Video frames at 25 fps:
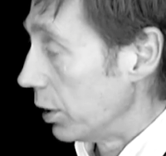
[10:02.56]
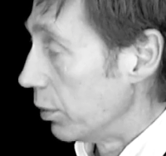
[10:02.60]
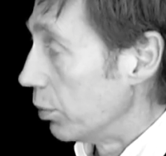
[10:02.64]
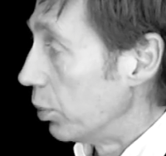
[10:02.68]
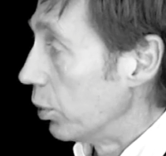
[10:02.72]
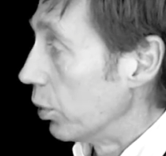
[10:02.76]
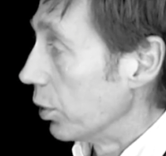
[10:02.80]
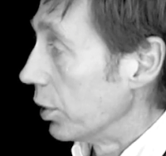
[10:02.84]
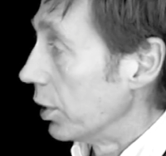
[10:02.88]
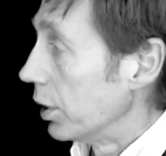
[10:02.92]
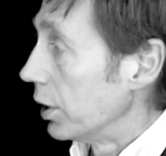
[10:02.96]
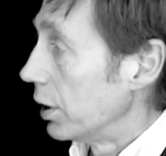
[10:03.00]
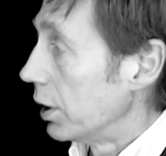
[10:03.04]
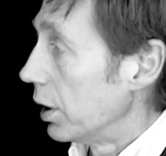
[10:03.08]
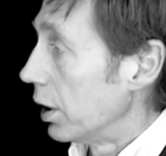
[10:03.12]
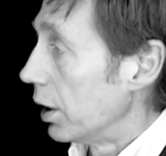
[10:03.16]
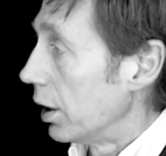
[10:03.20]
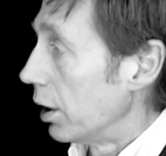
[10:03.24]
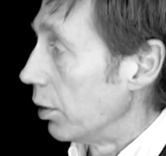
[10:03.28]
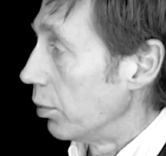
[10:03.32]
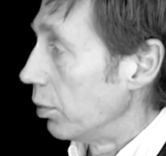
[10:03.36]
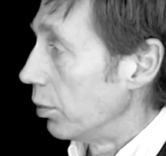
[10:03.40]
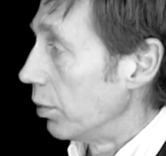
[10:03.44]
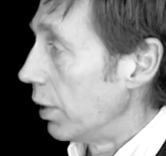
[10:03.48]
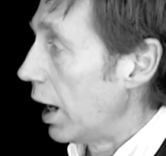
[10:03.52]
really important,
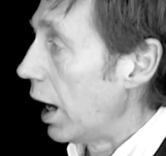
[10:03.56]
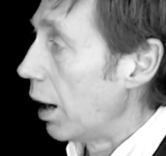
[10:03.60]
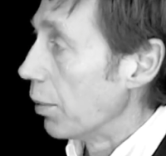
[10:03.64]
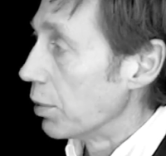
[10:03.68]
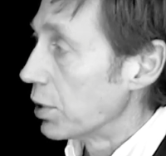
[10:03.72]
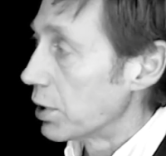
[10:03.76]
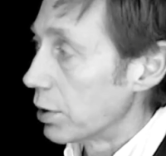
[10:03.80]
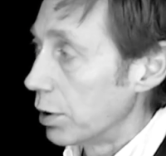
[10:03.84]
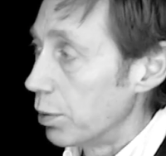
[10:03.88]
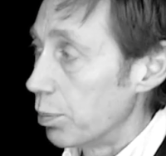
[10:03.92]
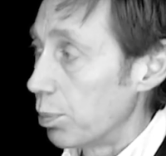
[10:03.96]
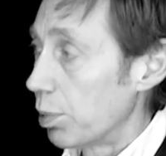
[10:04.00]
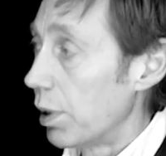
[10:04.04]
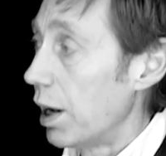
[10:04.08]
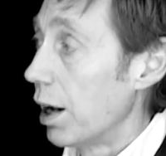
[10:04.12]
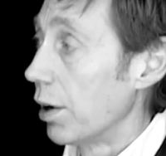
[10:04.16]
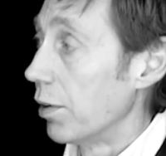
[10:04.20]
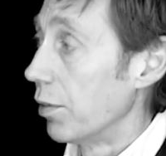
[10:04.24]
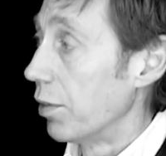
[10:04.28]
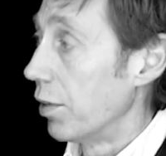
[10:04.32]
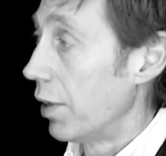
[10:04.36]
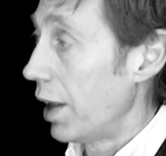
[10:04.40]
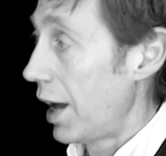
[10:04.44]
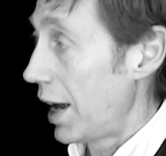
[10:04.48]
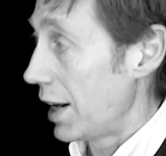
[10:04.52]
and I'd be absolutely
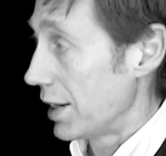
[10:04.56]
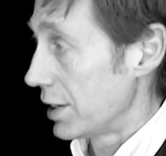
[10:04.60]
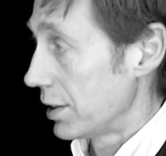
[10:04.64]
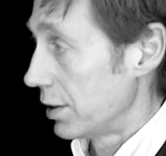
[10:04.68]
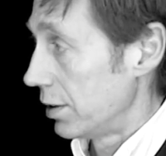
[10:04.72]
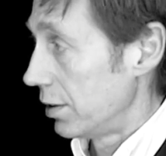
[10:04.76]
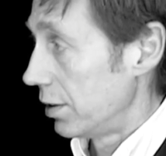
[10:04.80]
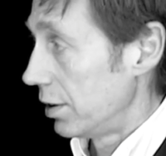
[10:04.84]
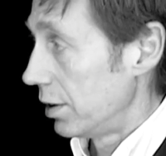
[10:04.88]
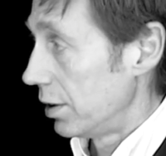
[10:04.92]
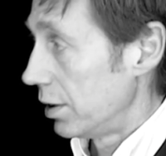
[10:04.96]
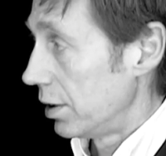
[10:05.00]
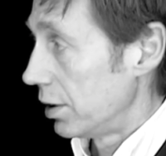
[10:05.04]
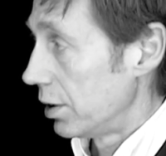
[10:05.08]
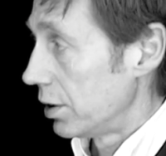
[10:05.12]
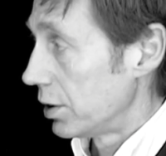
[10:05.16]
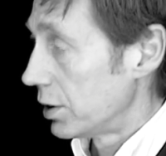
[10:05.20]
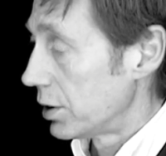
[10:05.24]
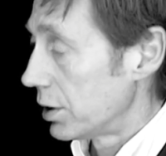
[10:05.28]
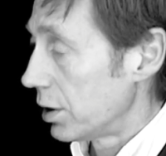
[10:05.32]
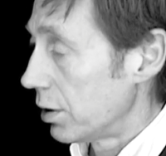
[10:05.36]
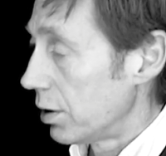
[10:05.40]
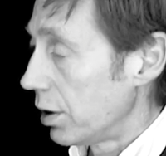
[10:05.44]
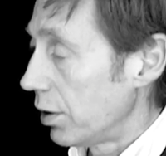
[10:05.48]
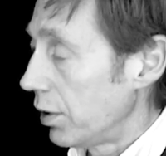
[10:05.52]
proud of that.
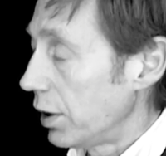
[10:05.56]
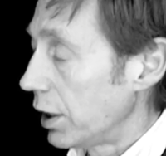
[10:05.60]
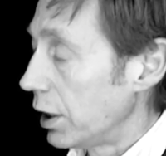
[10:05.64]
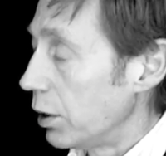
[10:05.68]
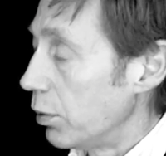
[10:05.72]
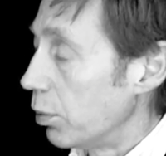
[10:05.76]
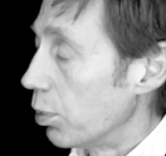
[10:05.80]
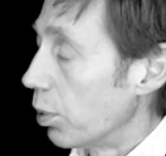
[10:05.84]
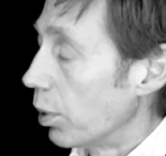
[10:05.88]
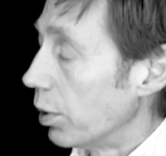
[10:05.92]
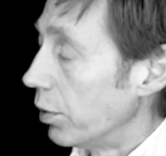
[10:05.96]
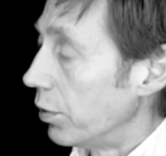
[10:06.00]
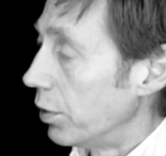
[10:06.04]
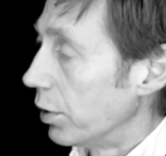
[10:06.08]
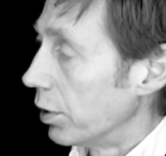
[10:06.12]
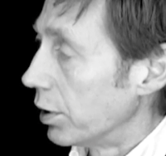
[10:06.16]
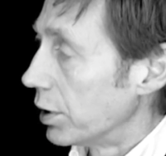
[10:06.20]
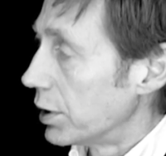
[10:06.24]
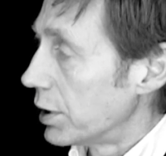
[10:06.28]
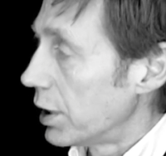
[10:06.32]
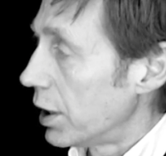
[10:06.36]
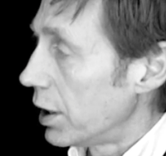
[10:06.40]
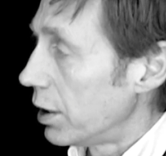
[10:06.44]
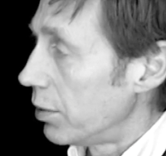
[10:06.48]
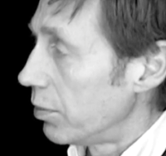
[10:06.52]
So I think he would probably feel
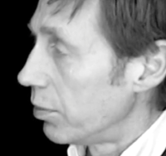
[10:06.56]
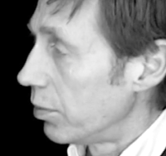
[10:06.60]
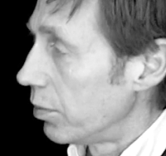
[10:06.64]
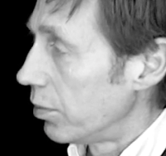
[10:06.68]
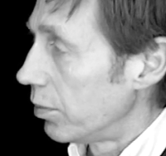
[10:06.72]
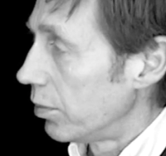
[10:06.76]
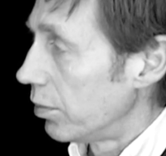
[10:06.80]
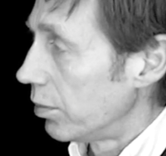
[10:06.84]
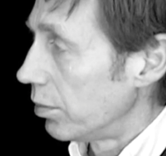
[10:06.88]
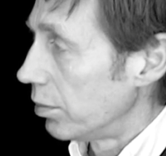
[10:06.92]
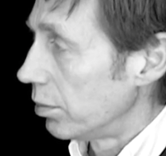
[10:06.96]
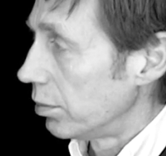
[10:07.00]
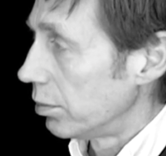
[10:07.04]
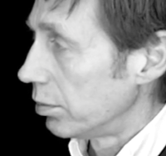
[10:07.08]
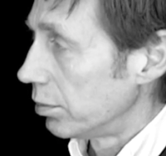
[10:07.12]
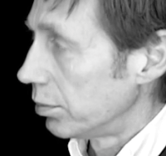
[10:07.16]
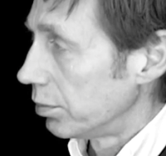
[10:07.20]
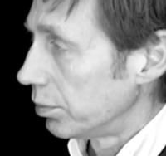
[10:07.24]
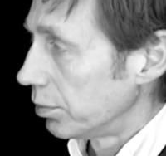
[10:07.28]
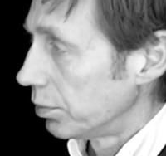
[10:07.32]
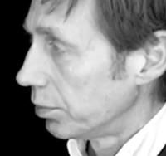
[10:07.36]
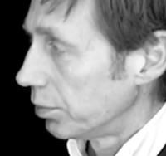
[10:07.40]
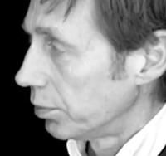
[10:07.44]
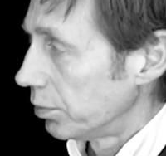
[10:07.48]
the same.